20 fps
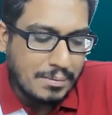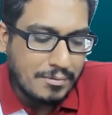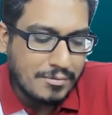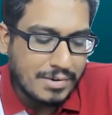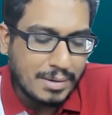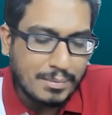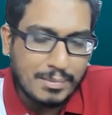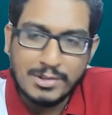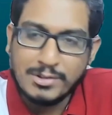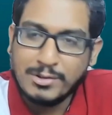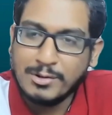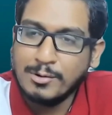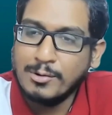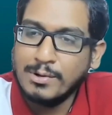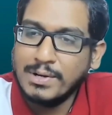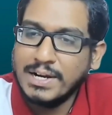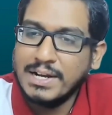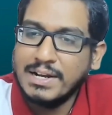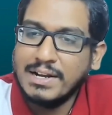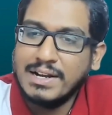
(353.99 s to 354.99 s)
from a
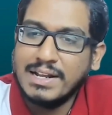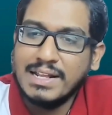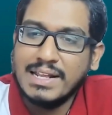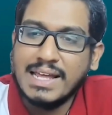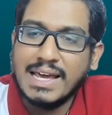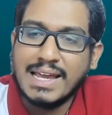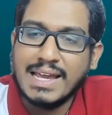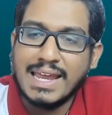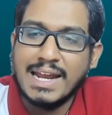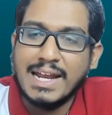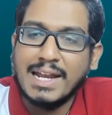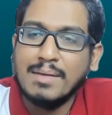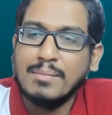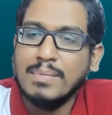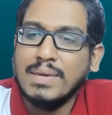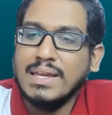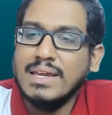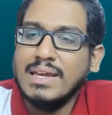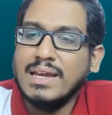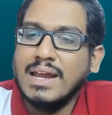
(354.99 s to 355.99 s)
student in the academy,